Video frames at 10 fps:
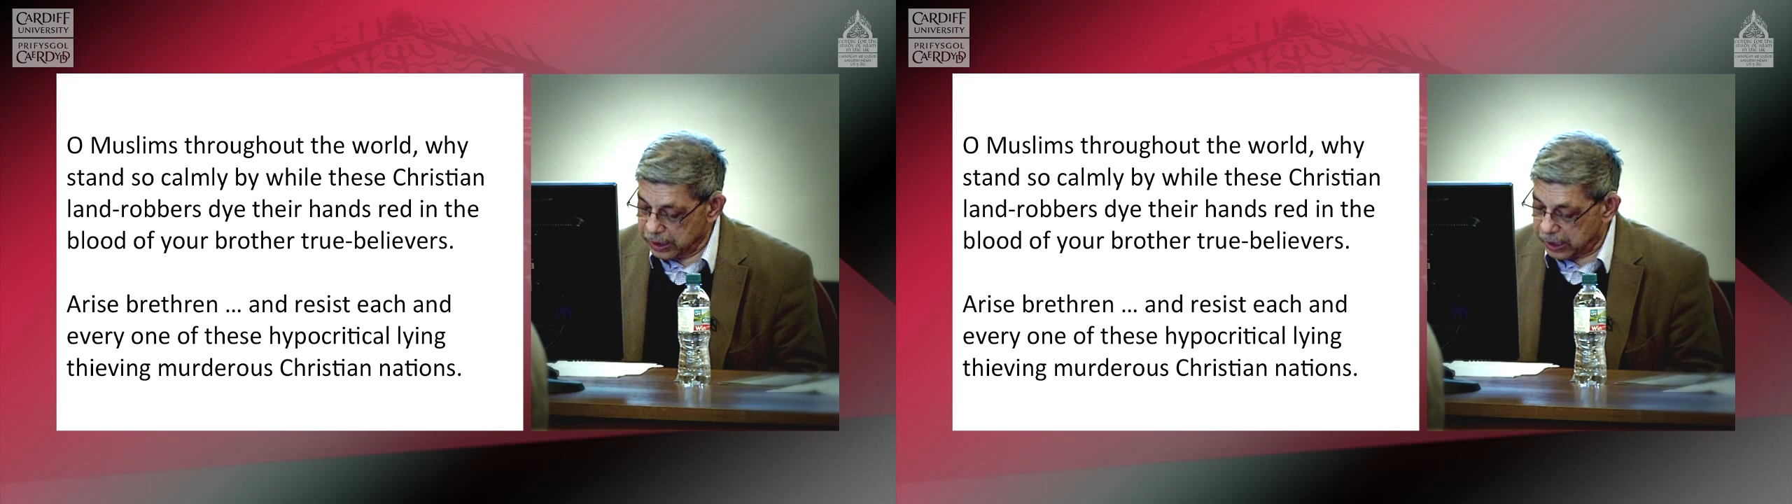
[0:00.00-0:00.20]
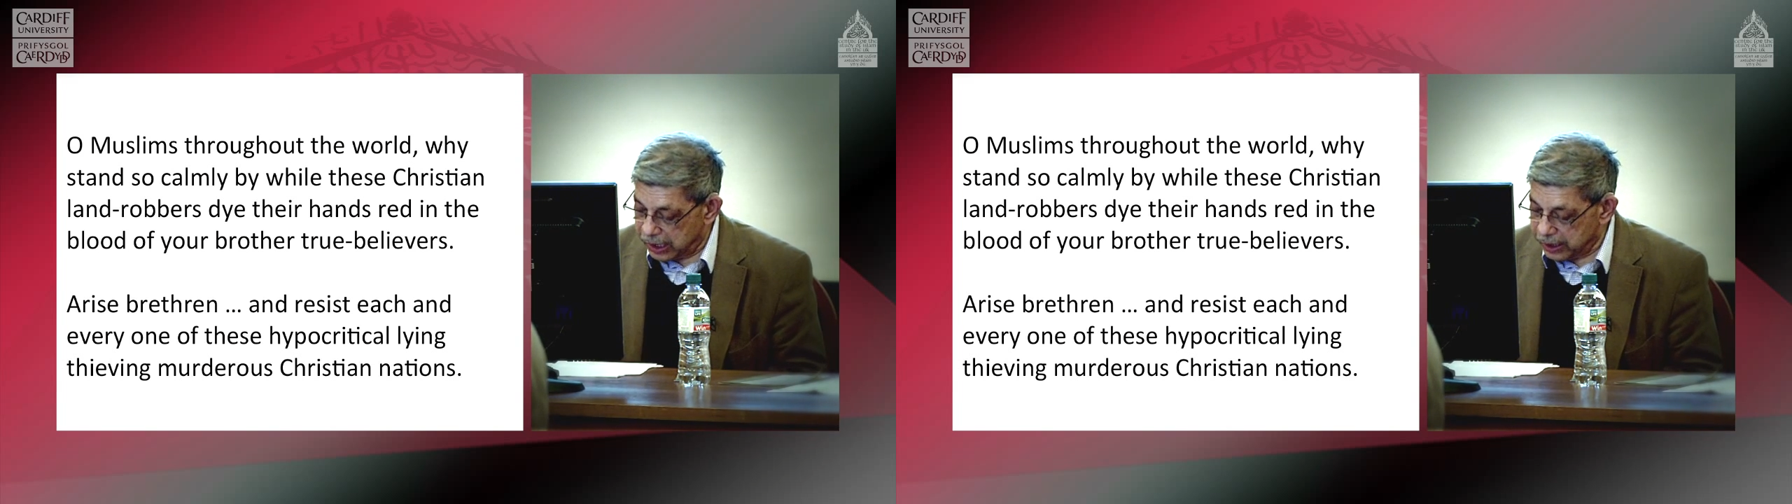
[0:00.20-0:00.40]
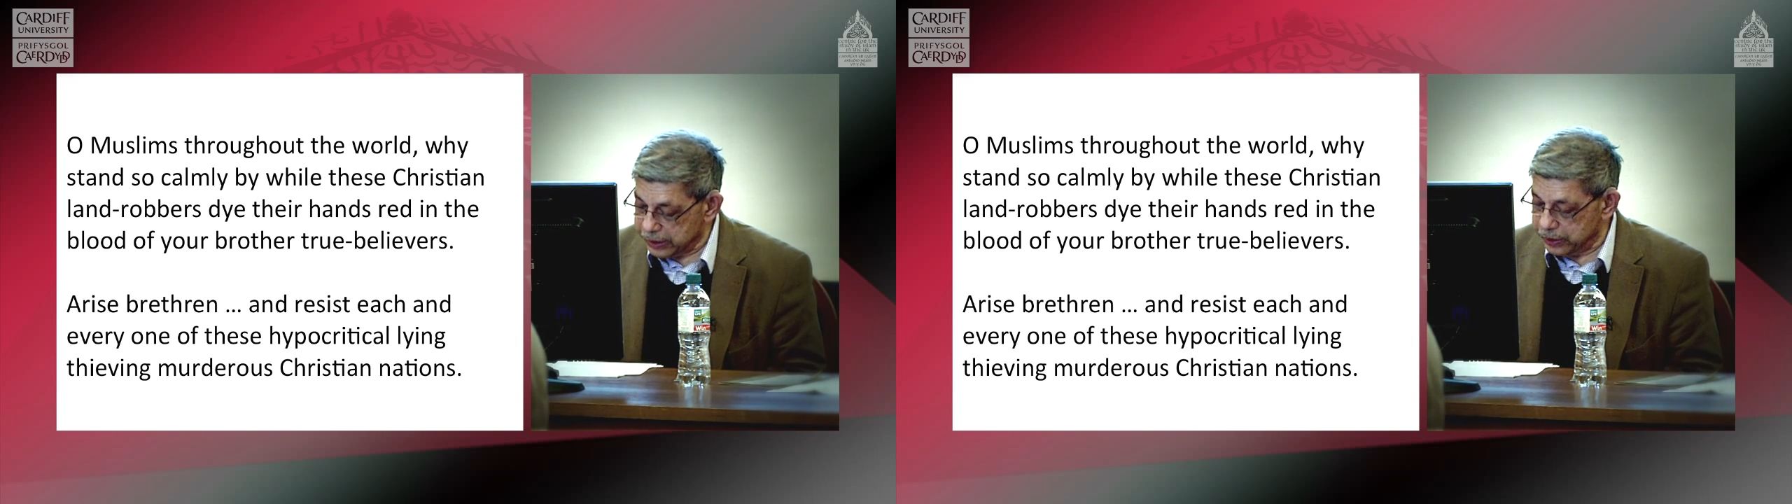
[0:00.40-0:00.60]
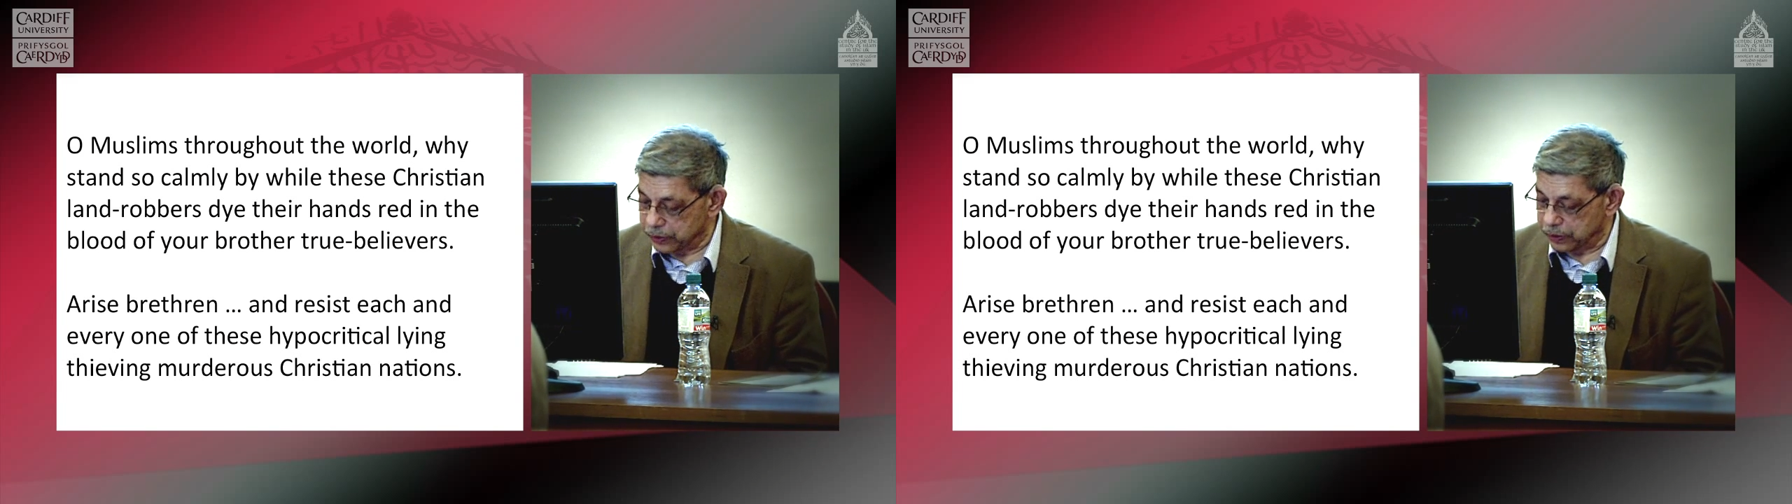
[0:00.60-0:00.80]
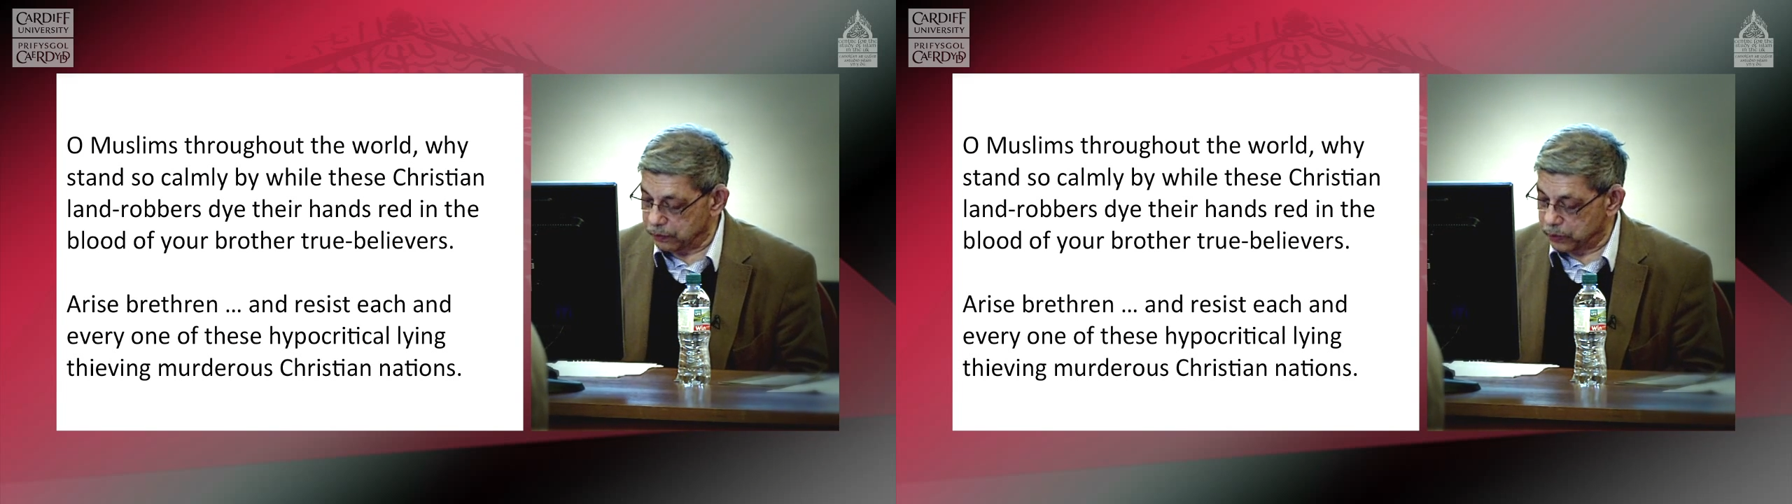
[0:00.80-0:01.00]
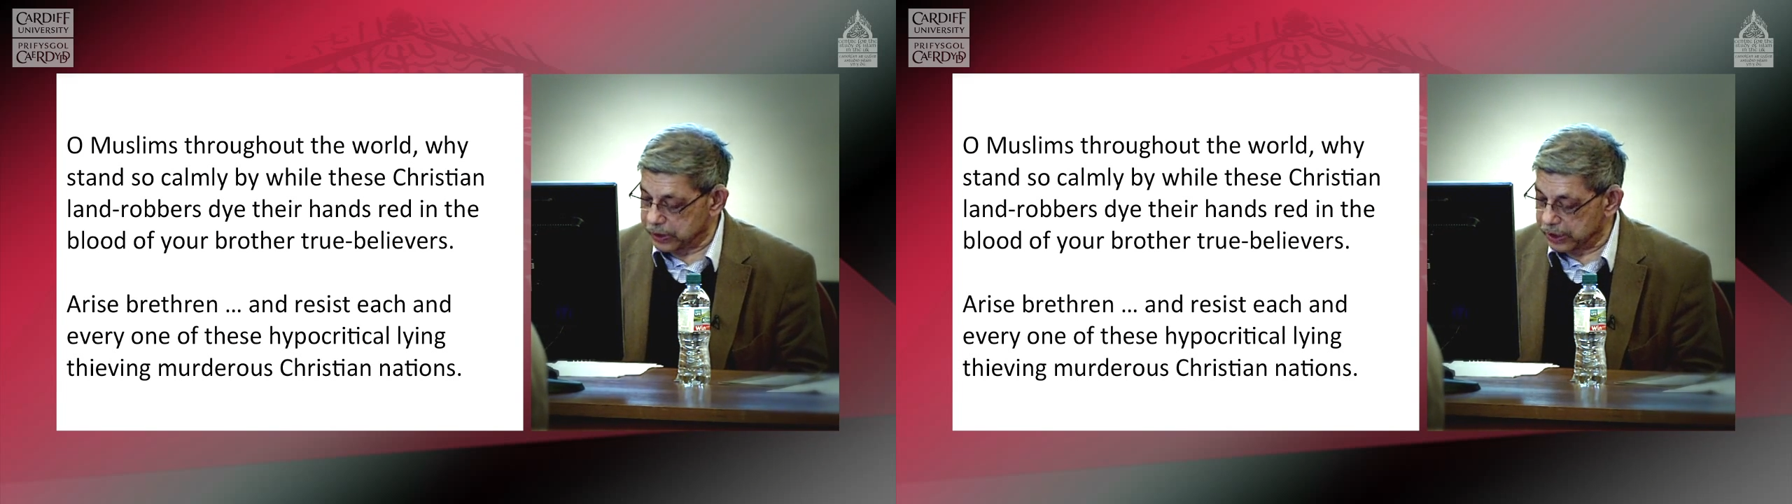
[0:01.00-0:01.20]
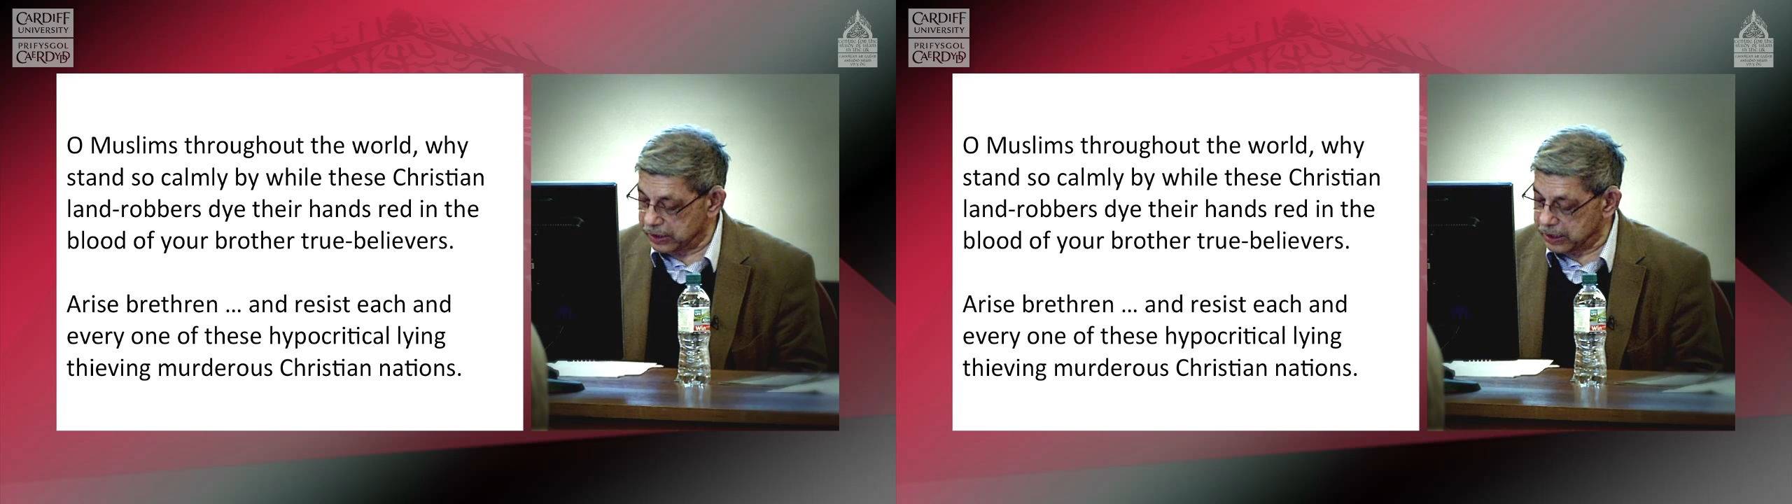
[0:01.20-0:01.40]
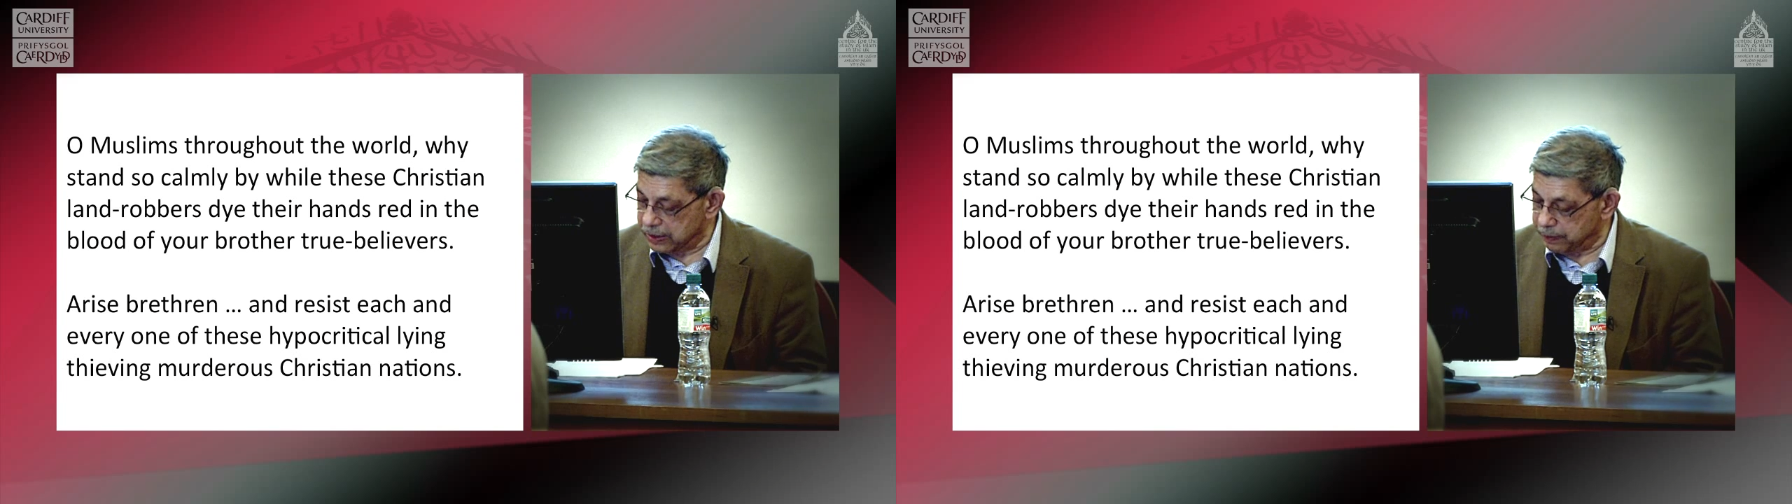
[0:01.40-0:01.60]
arguing what had